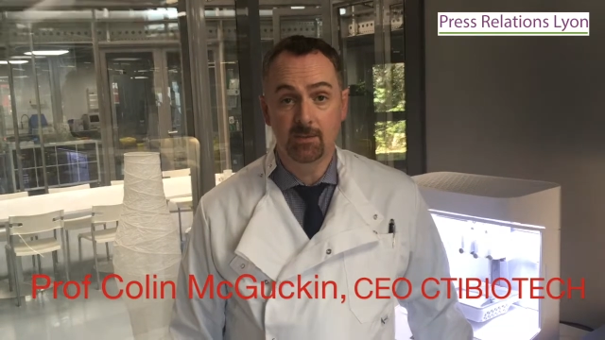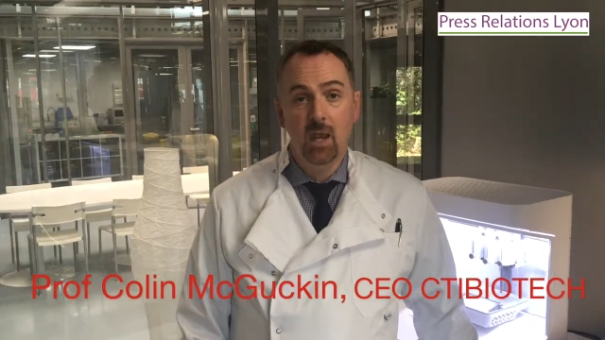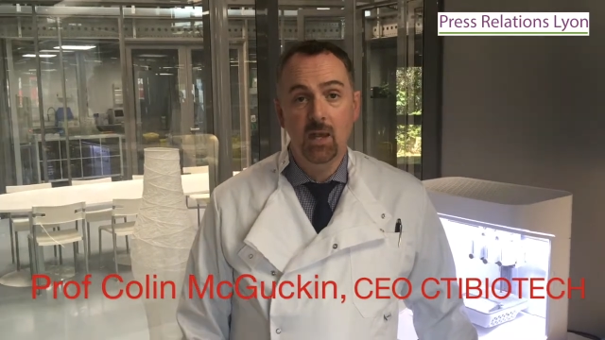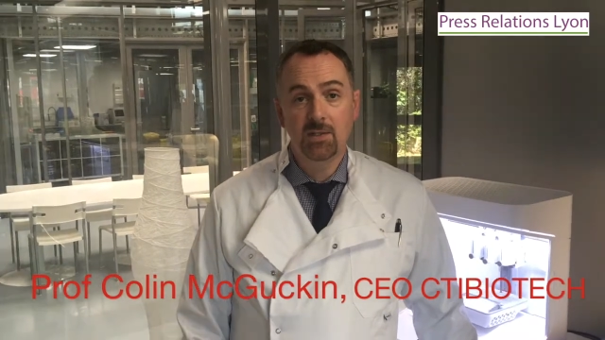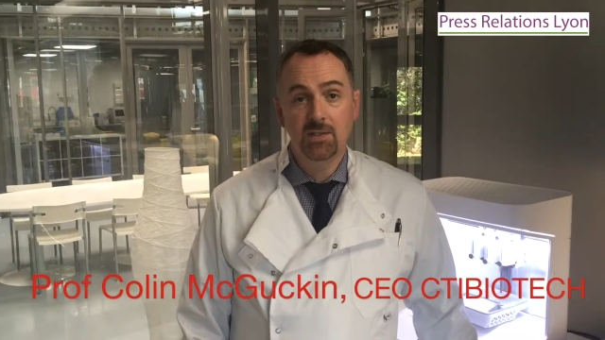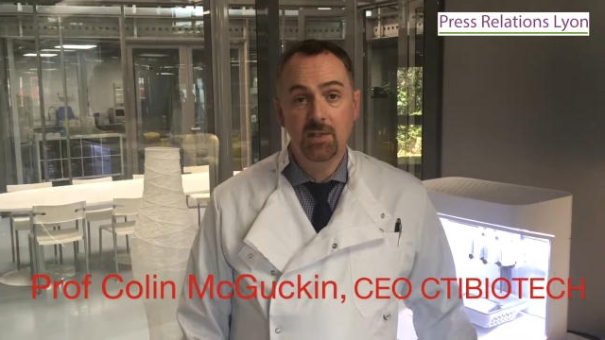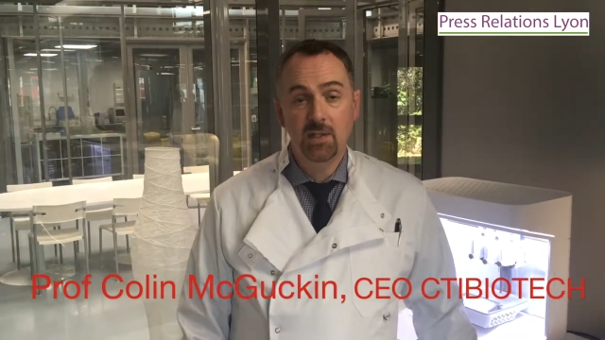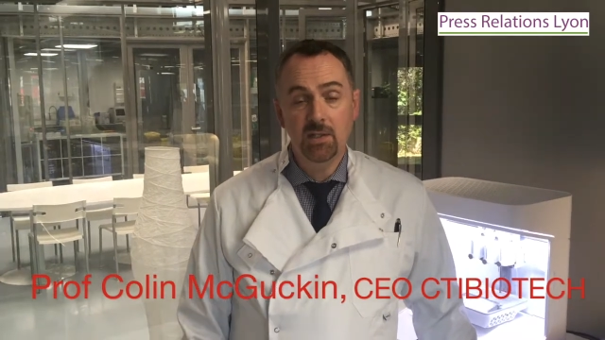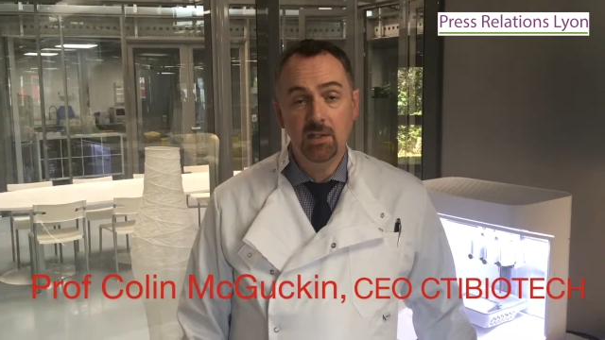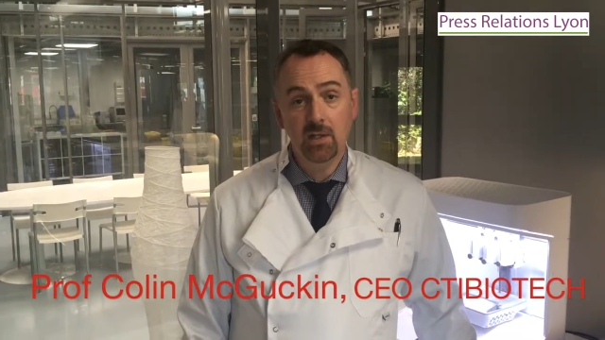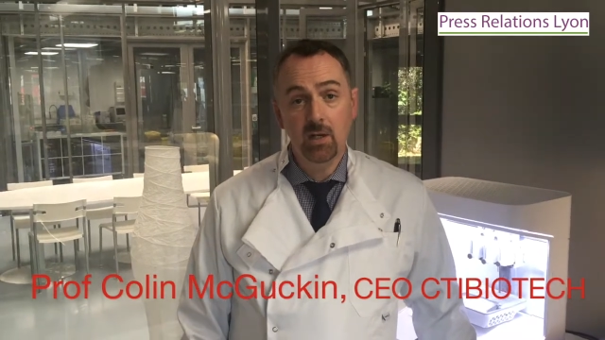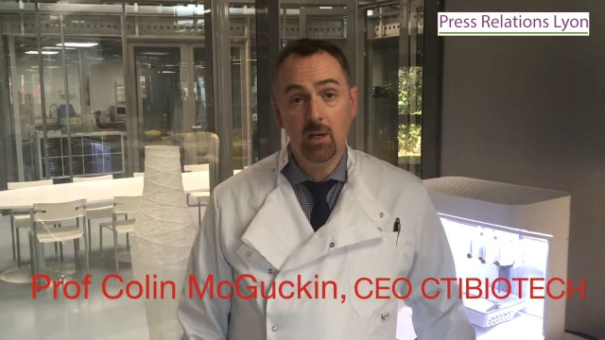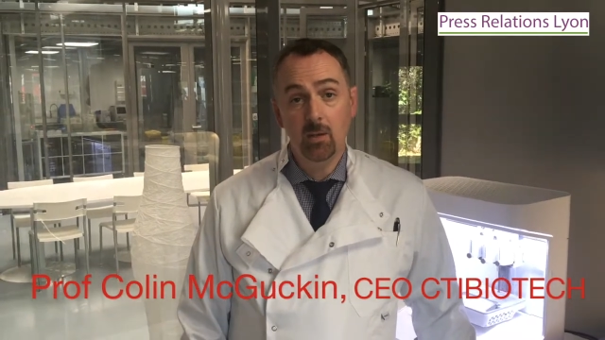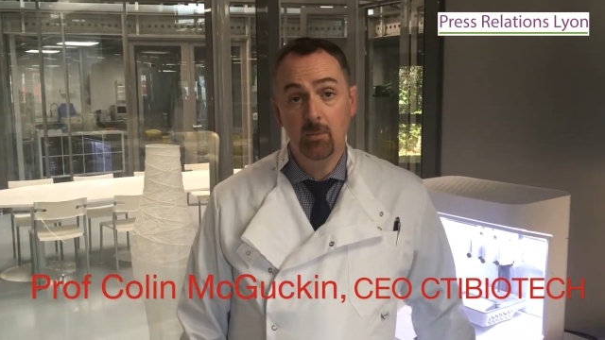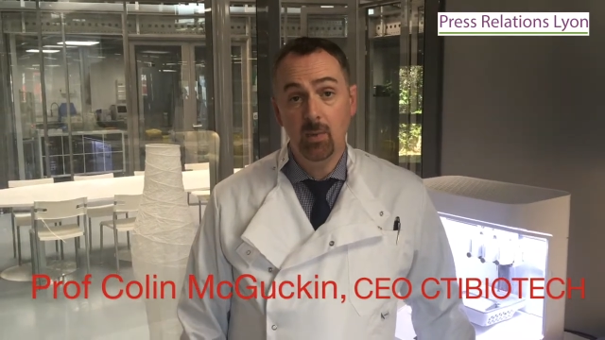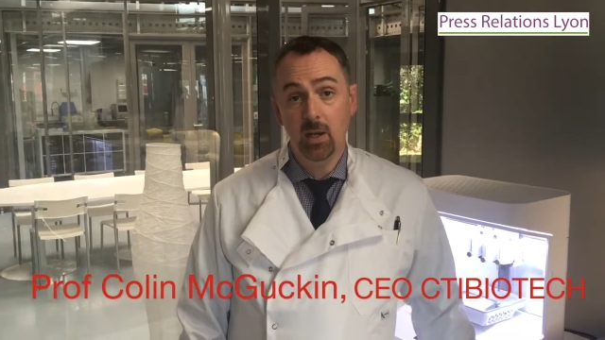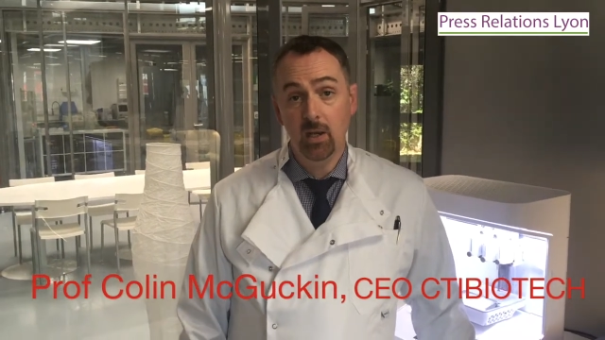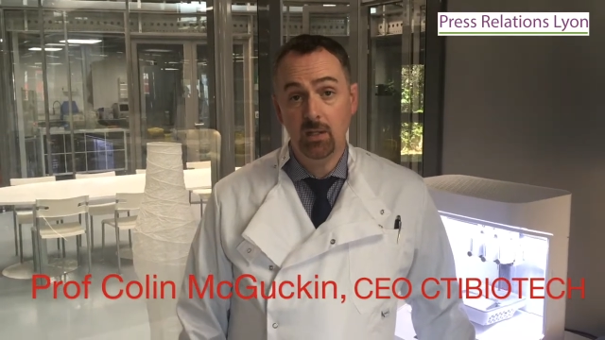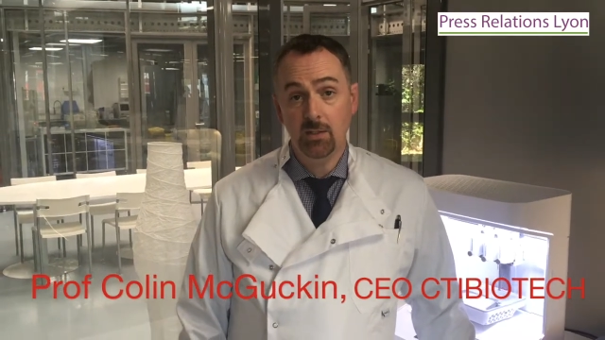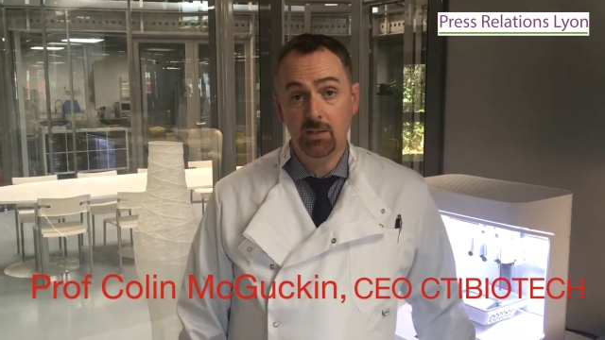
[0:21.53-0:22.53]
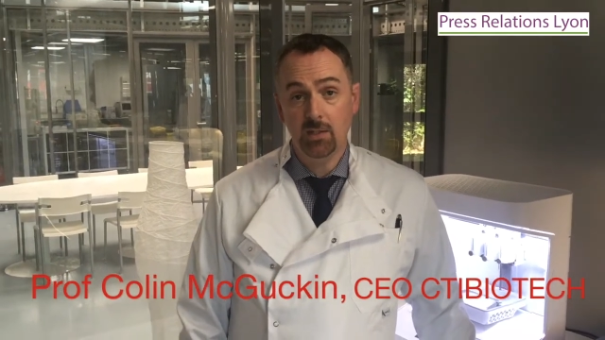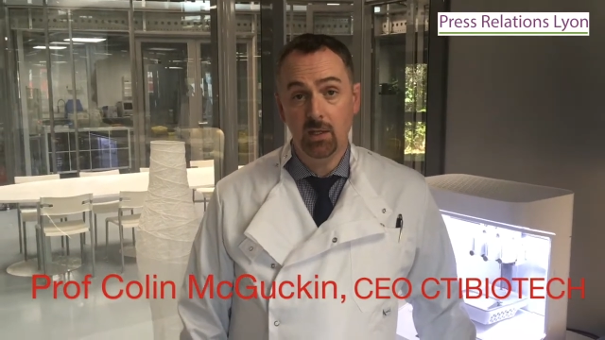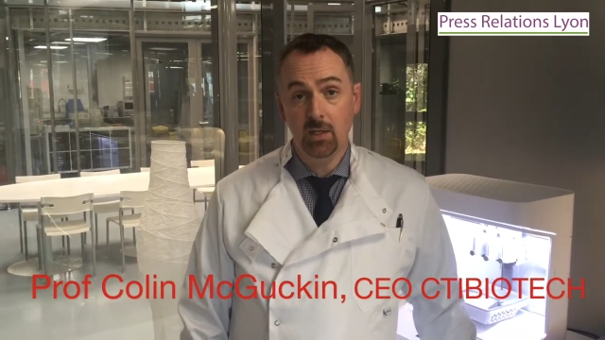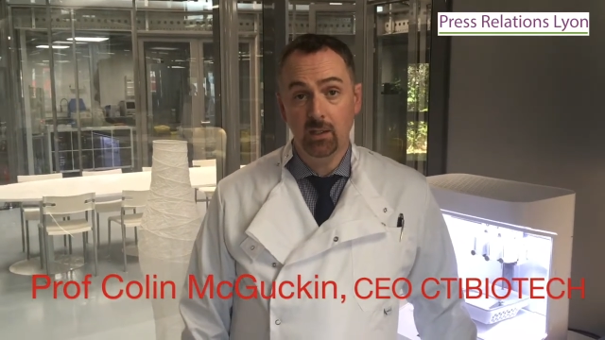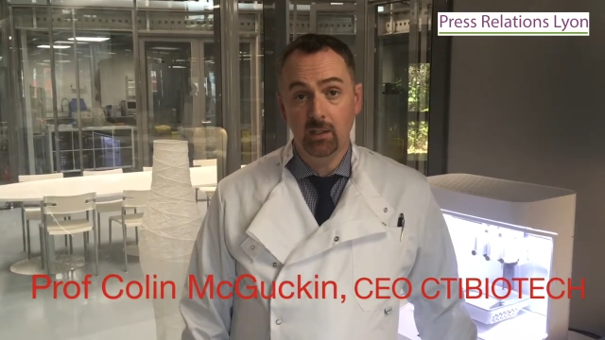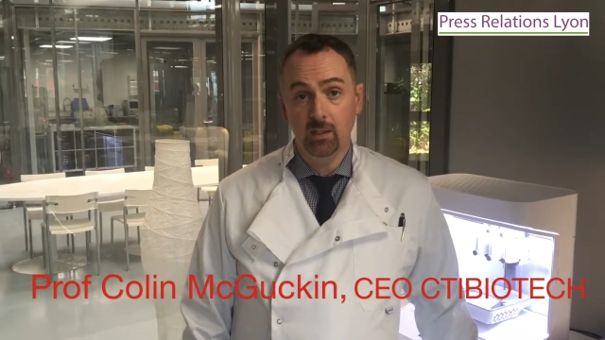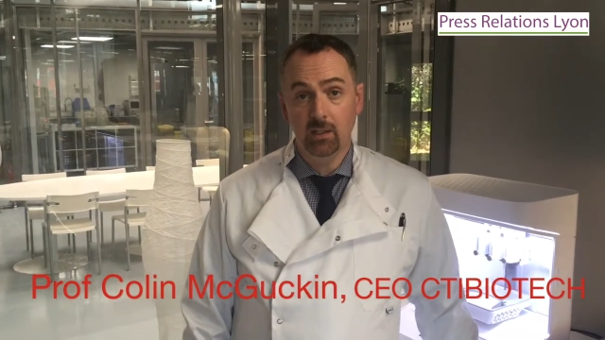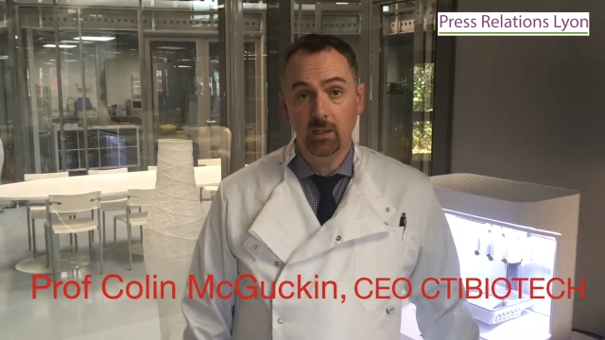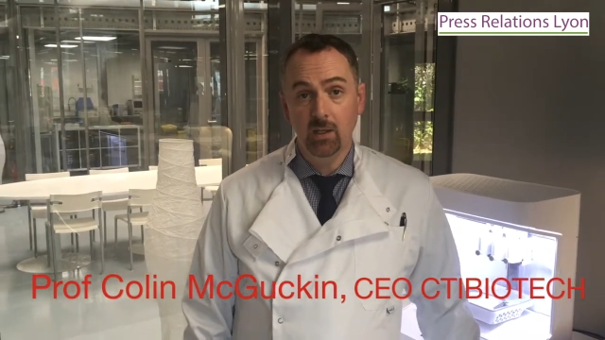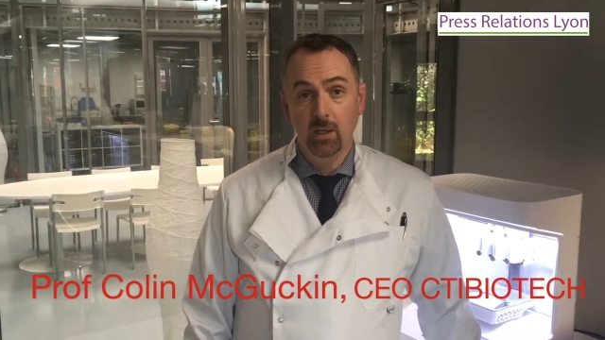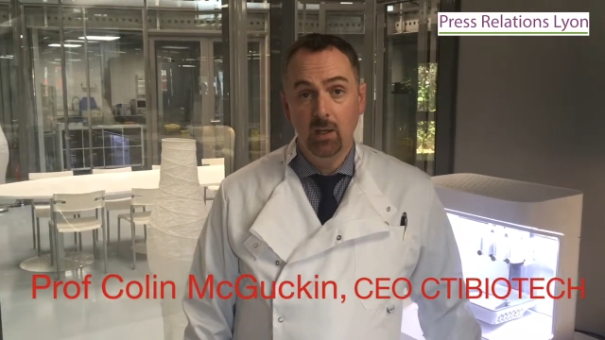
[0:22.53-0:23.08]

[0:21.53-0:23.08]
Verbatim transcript: At CTI Biotech,